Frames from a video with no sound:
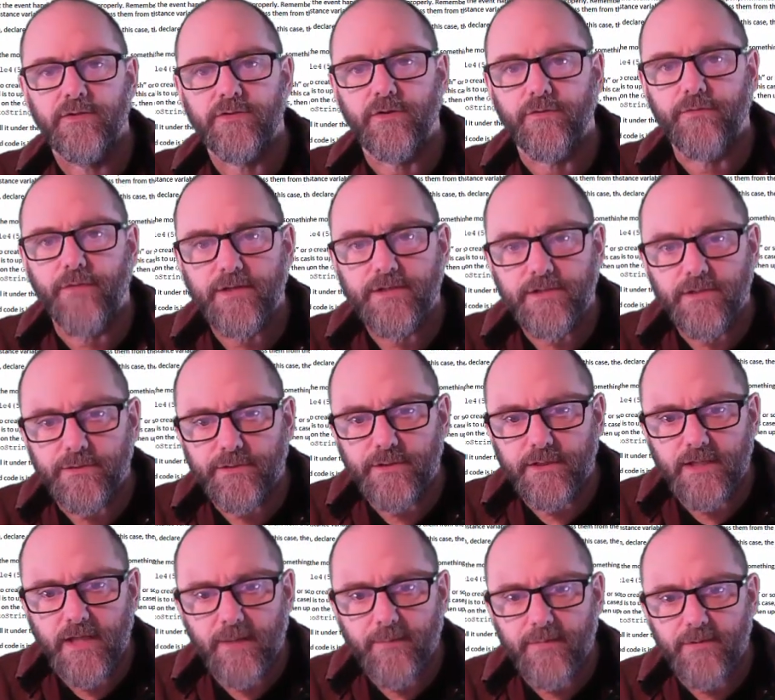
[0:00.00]
So if I start
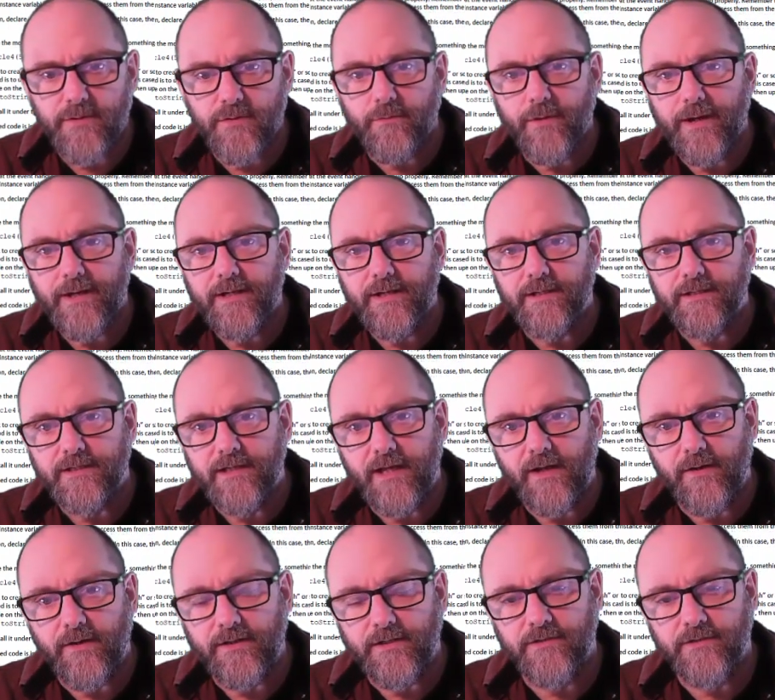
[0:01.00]
to type a new radius now,